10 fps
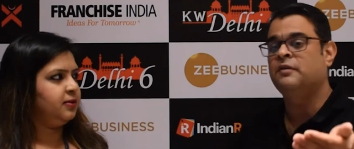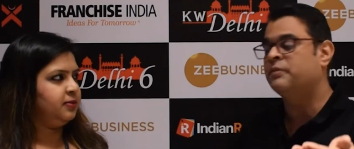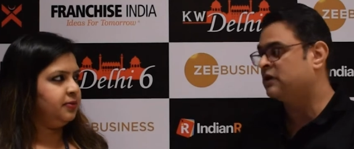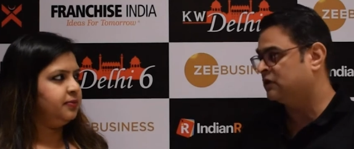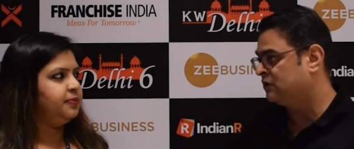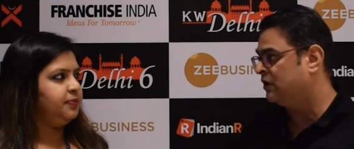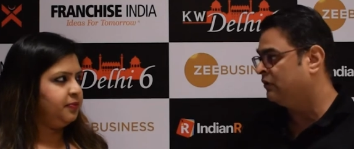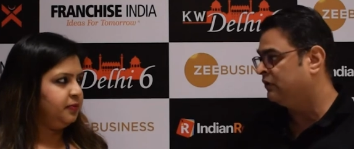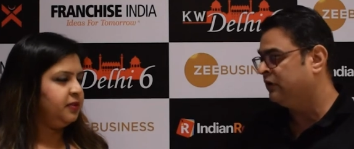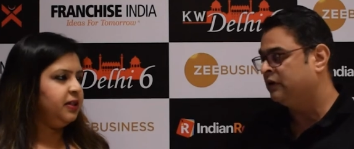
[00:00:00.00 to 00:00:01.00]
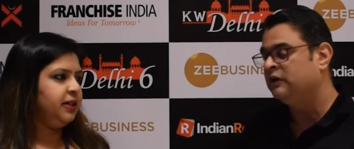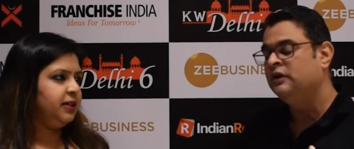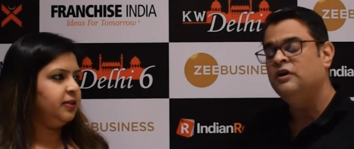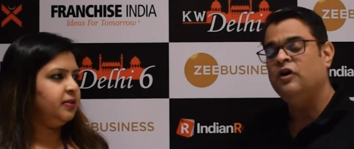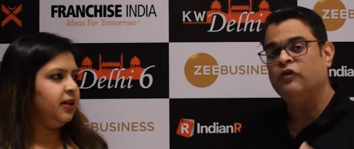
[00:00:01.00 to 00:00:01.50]
Speaker 1: their parcels out there
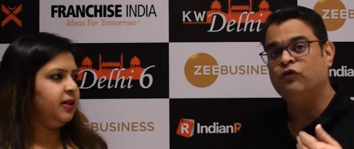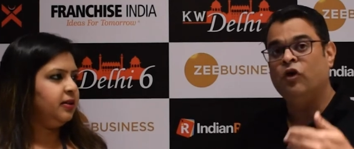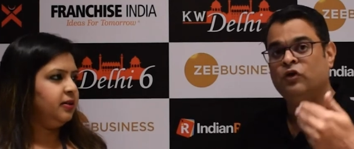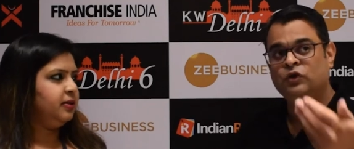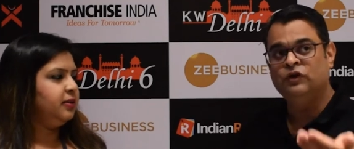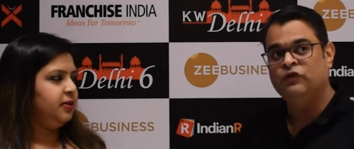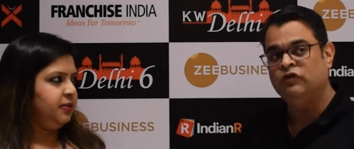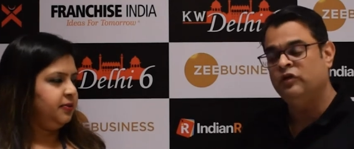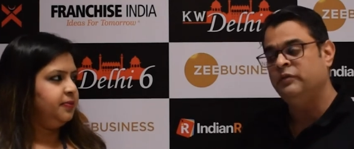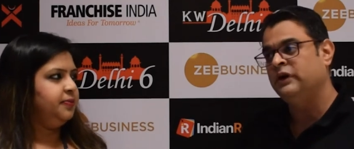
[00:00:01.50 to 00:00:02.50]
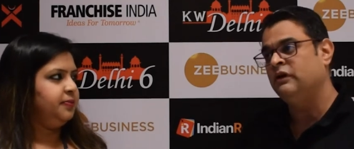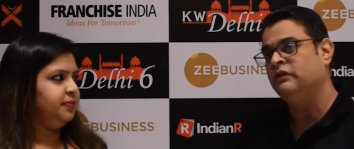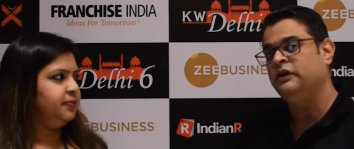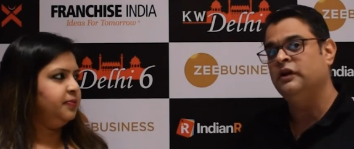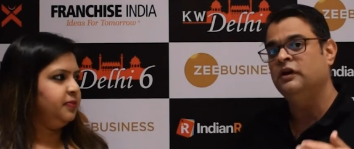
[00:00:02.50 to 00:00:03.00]
or do the fulfillment
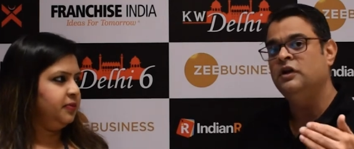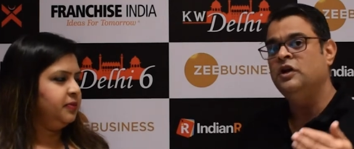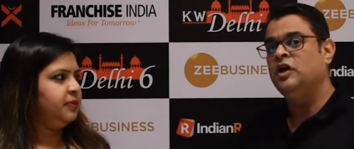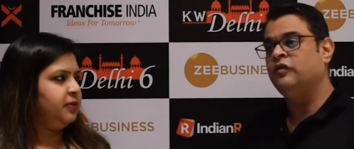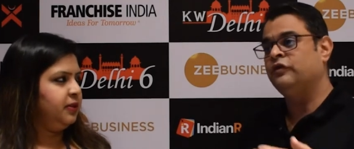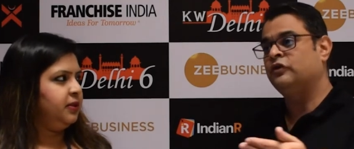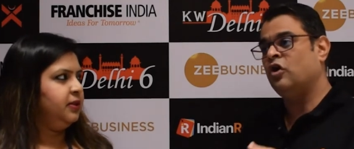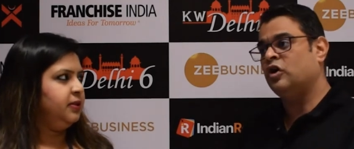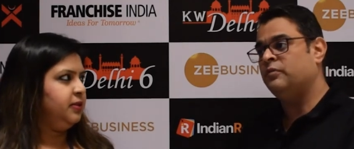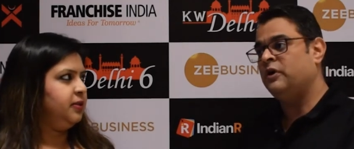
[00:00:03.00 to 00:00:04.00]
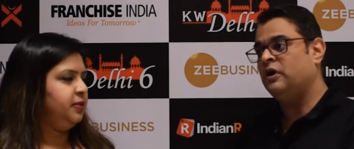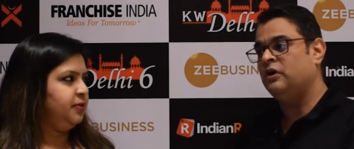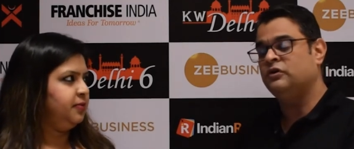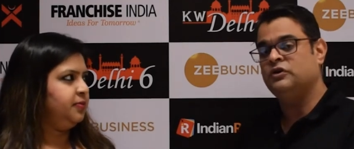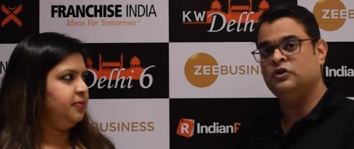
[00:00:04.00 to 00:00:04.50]
out there. If we talk
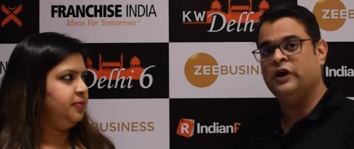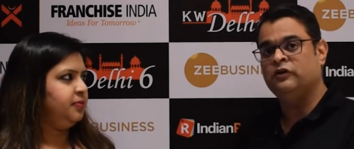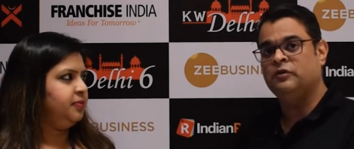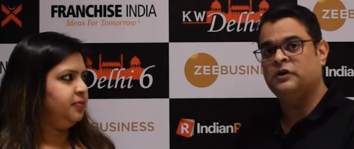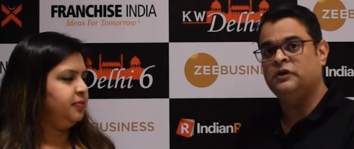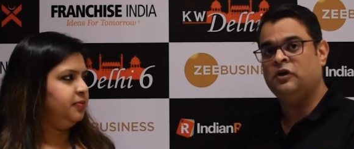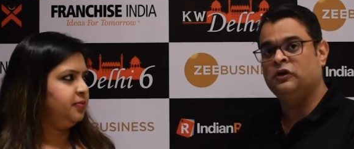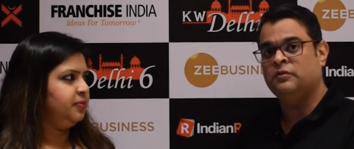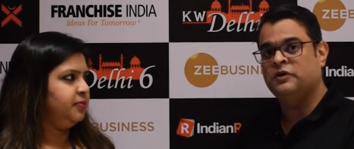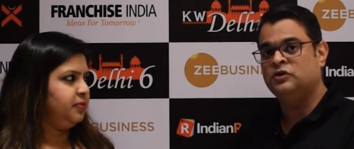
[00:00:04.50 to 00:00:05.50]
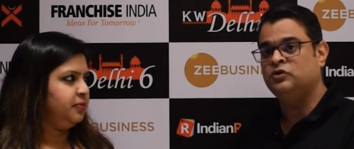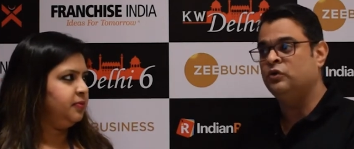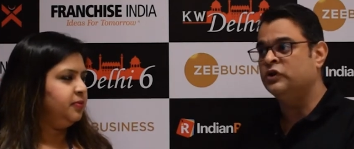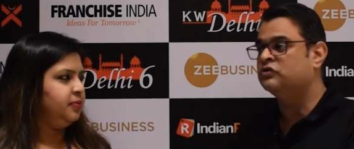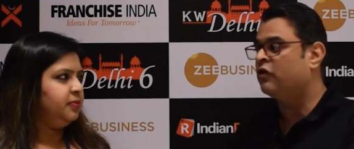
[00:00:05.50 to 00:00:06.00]
about you know, entrepreneur, entrepreneurs who are
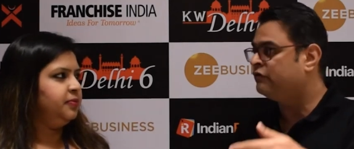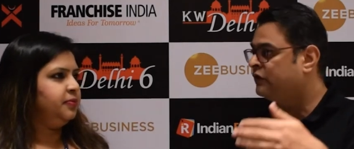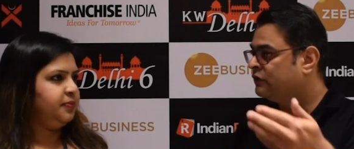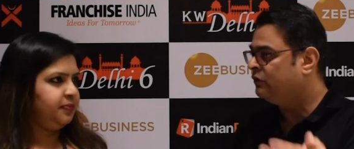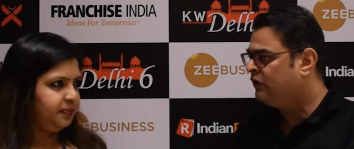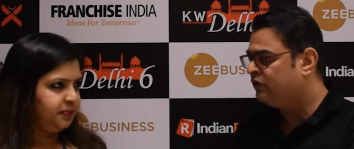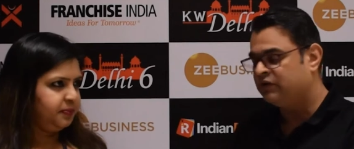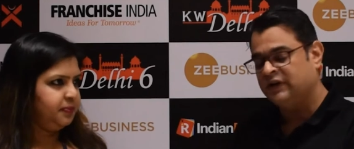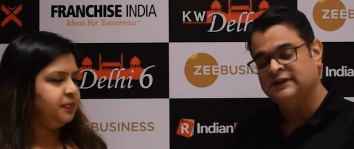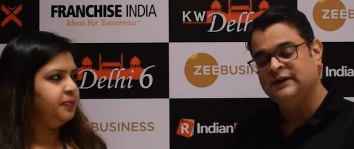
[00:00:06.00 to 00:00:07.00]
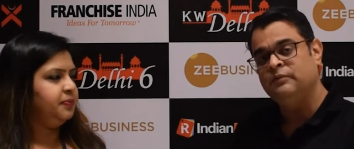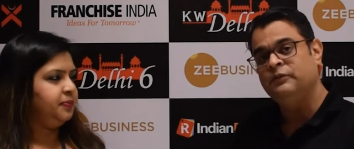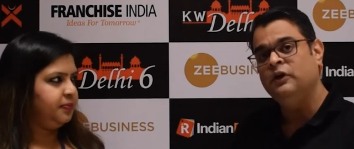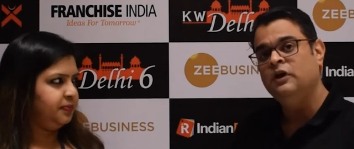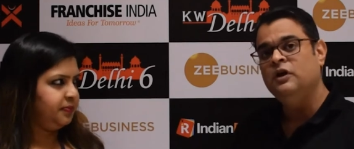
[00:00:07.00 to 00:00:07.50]
doing software coding, for
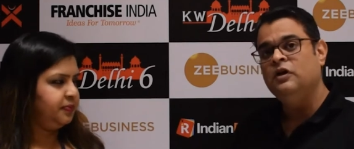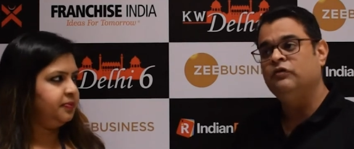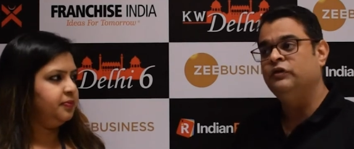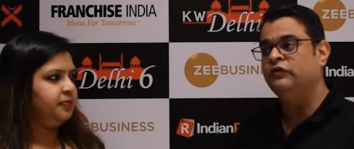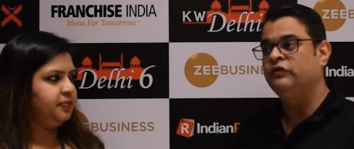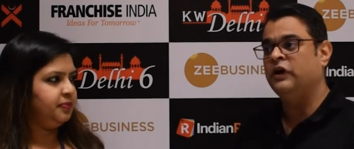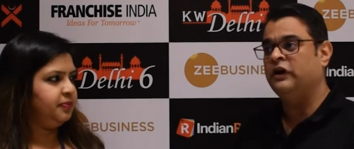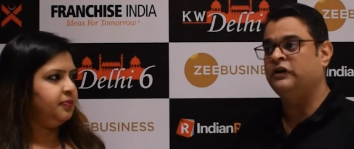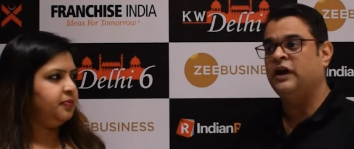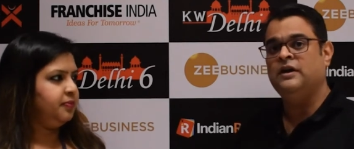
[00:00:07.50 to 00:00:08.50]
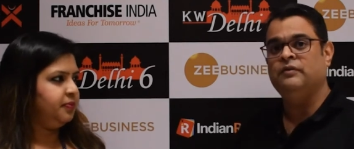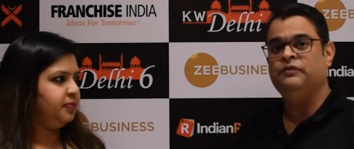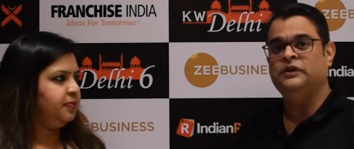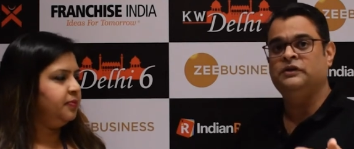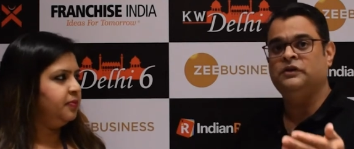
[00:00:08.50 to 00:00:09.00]
example, we've tied up
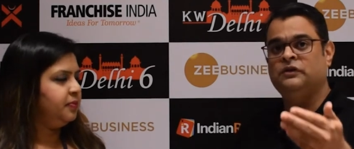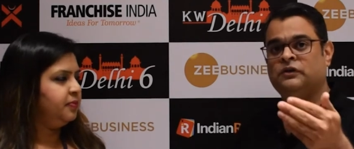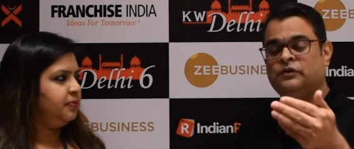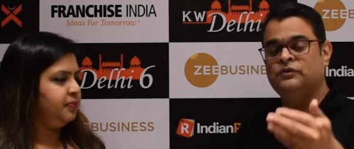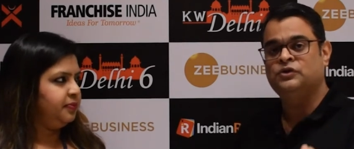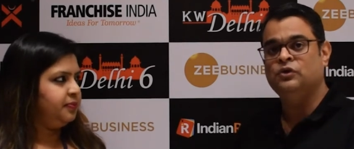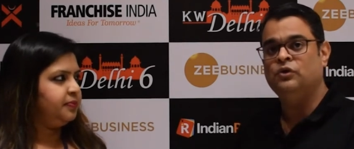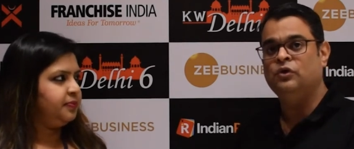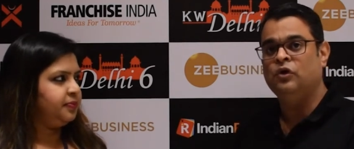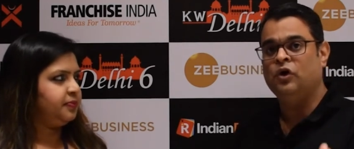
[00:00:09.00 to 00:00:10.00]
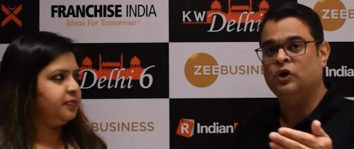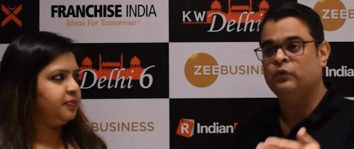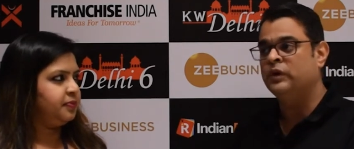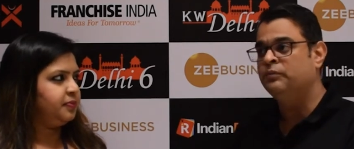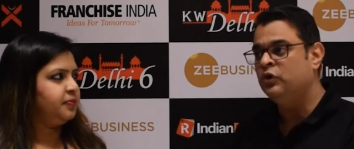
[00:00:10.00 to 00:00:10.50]
with you know Zoho or
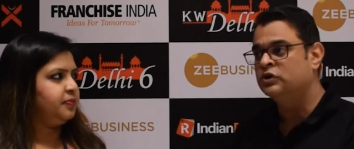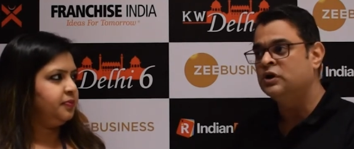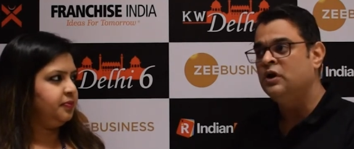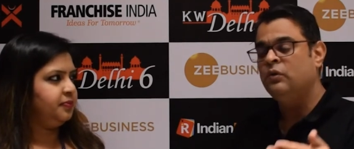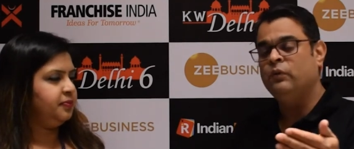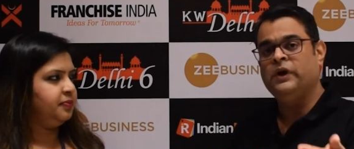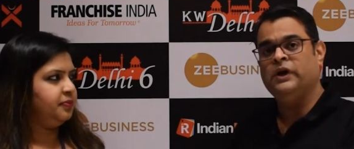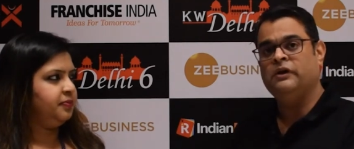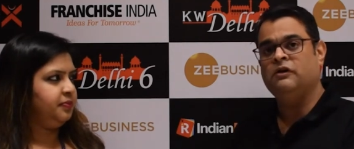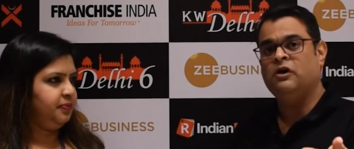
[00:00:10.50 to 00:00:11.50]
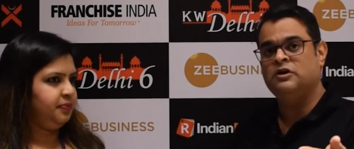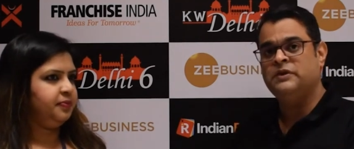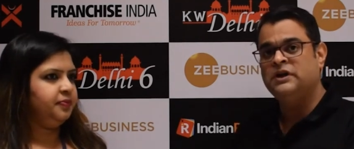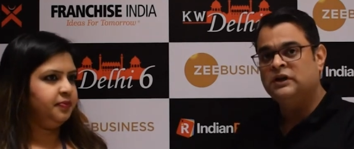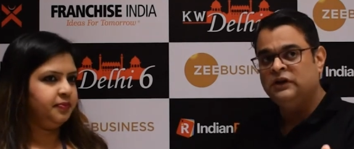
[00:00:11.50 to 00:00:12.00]
QuickBooks, where
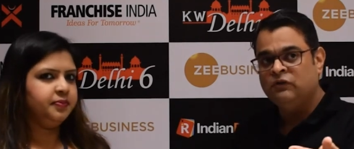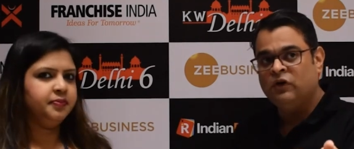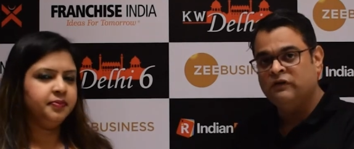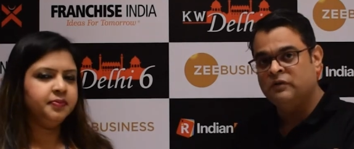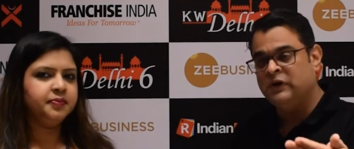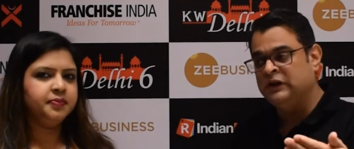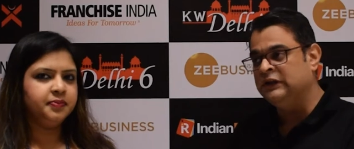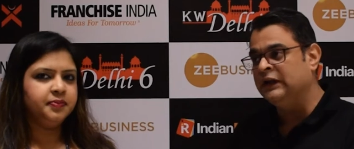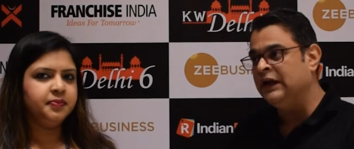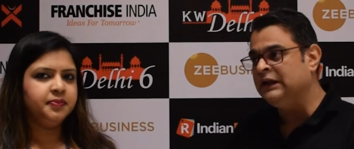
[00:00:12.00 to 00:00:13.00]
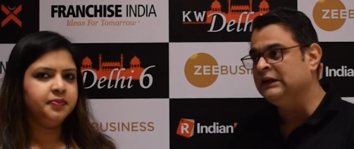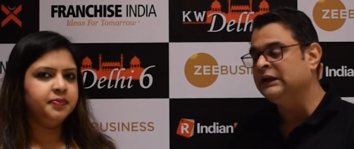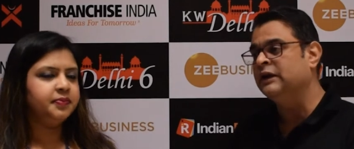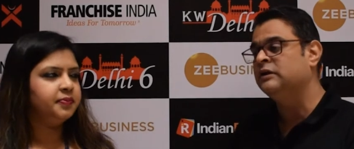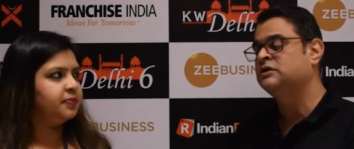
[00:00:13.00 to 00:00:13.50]
automatically whatever money they get in
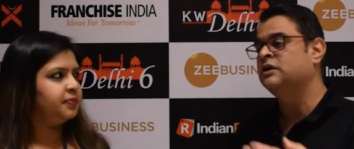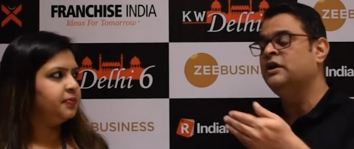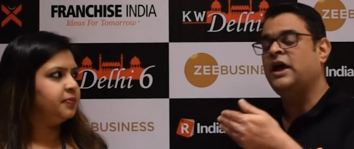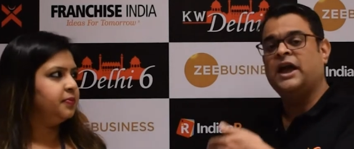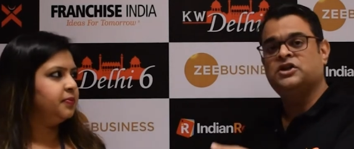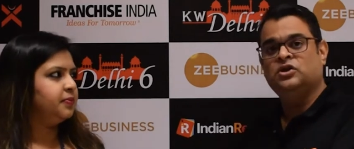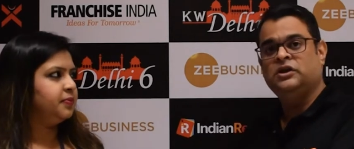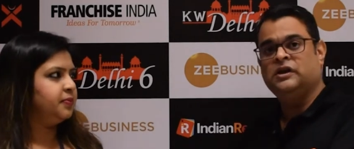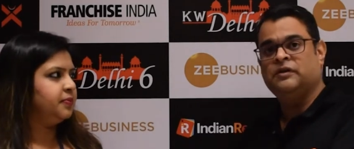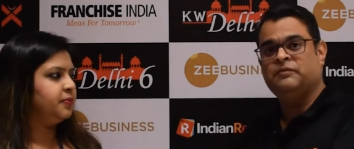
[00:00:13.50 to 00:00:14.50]
gets actually